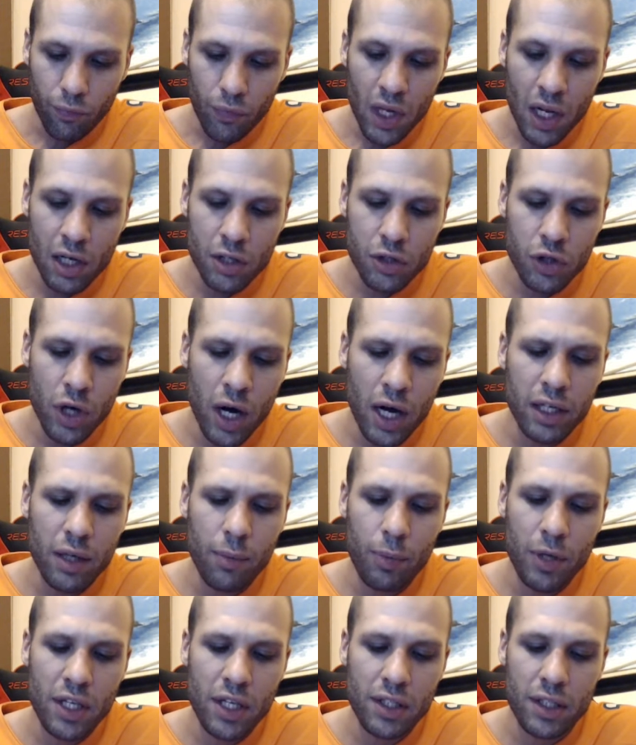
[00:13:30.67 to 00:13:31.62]
and trying
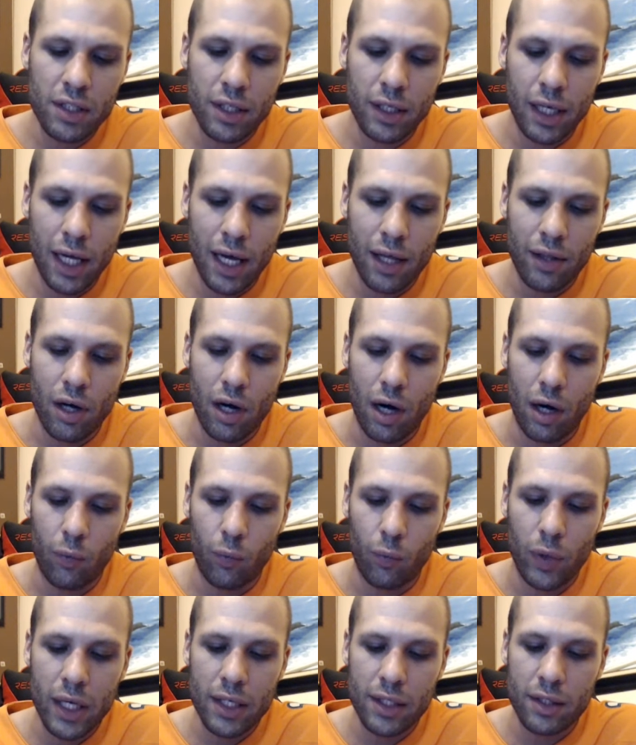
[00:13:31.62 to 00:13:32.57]
to piece it together,
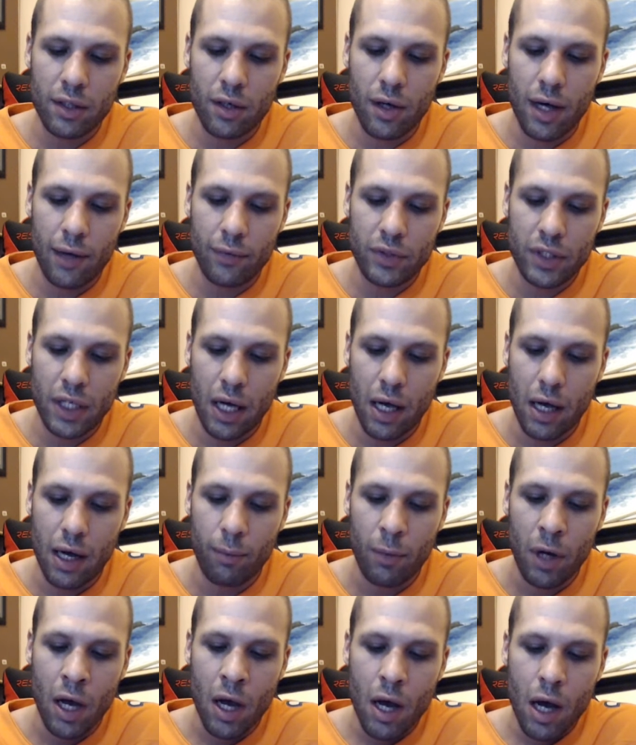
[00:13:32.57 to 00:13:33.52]
and we still have
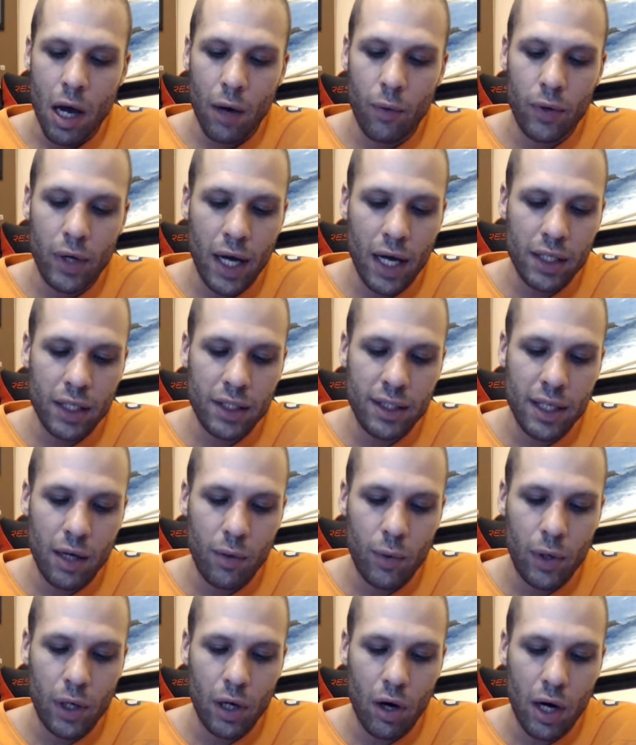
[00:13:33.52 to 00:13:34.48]
time. I would not
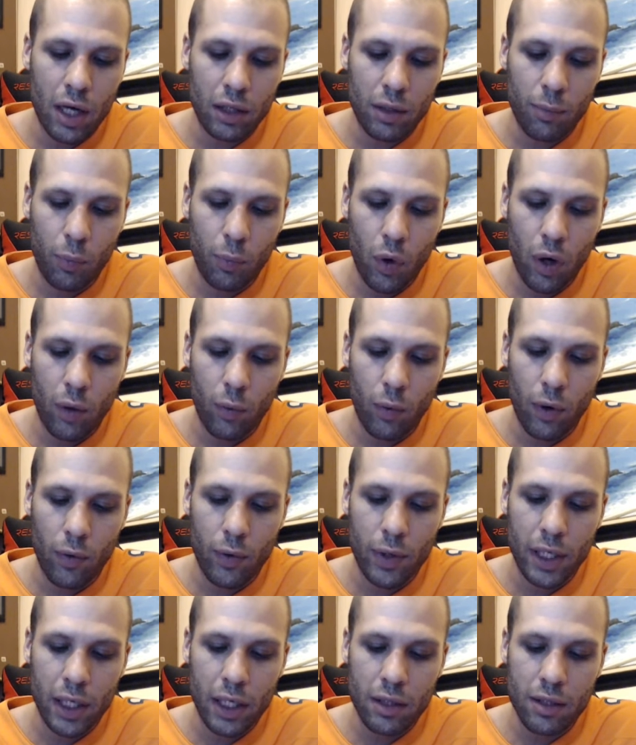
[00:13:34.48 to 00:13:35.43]
say we are at the point where
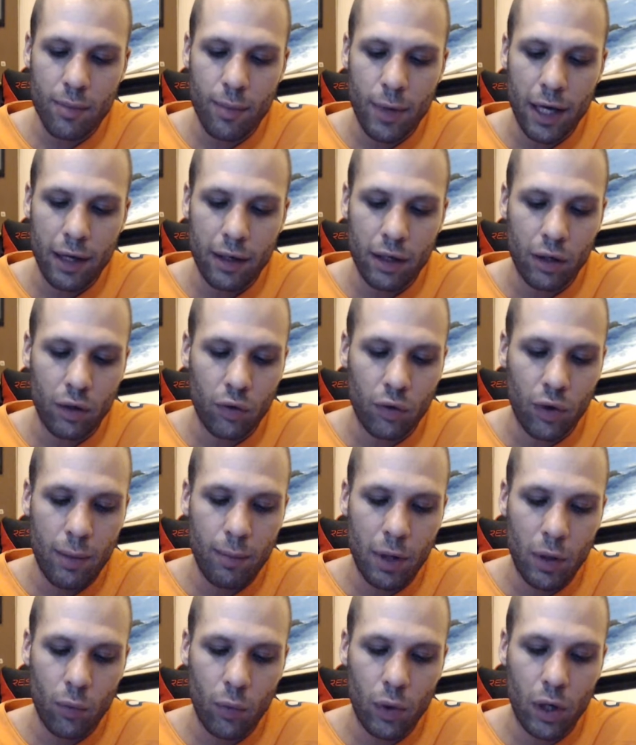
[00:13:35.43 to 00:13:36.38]
we need to make an
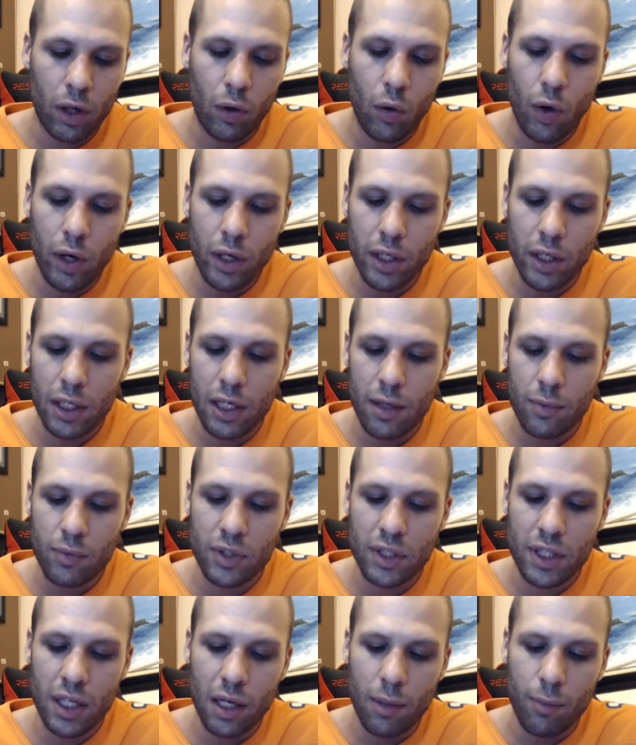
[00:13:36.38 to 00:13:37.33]
agreement. We are going to keep
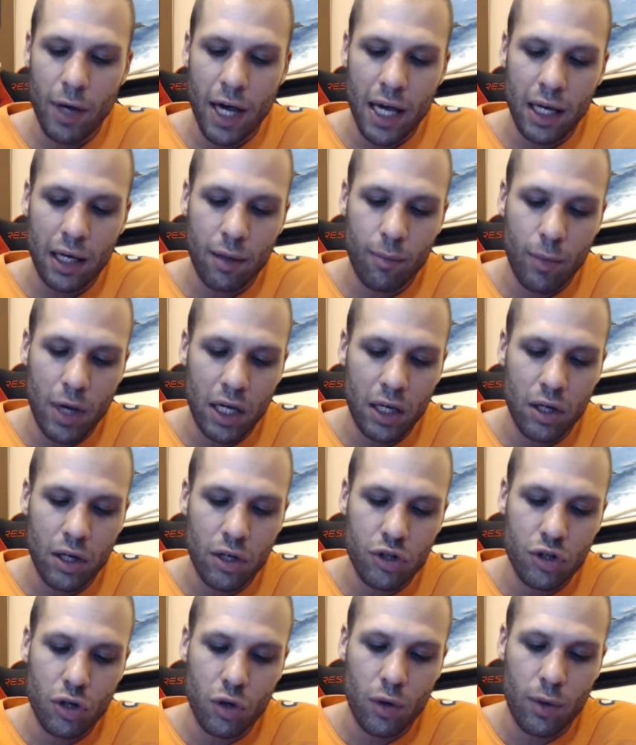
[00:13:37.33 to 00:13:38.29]
sitting back and
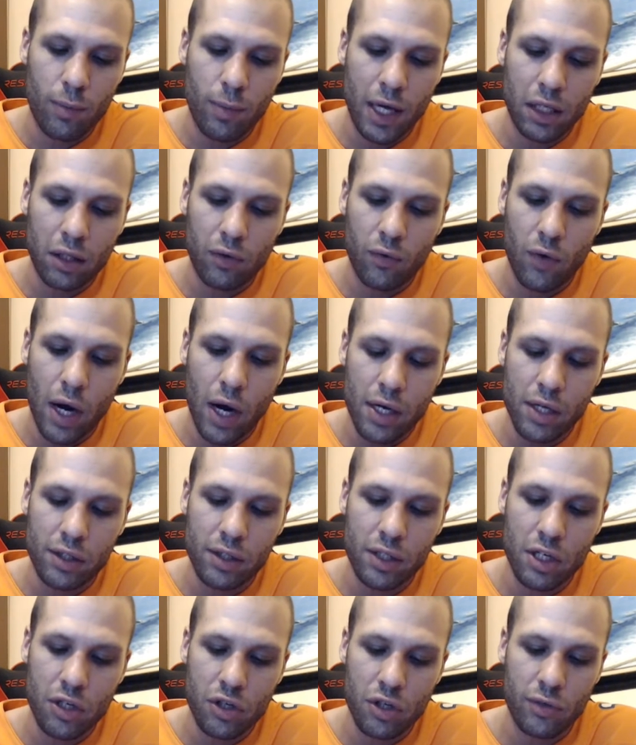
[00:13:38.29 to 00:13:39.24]
making sure we make the right
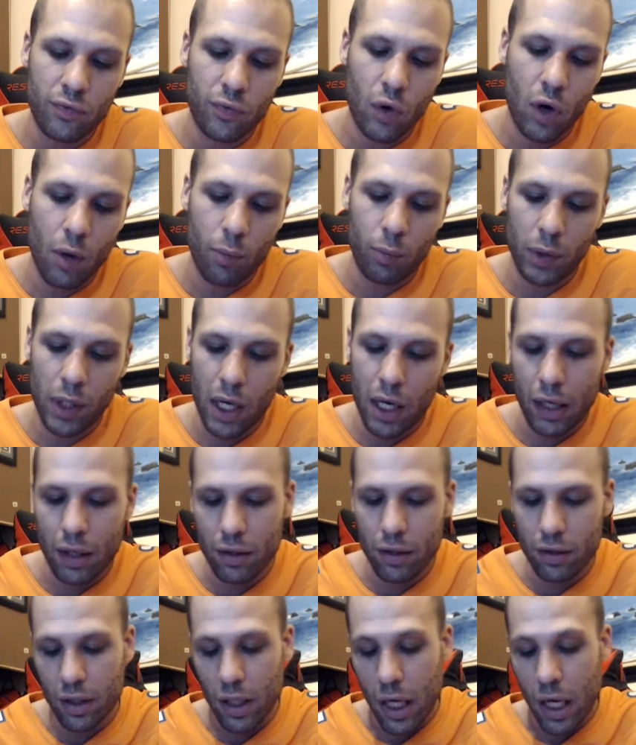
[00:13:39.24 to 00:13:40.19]
decisions for our players.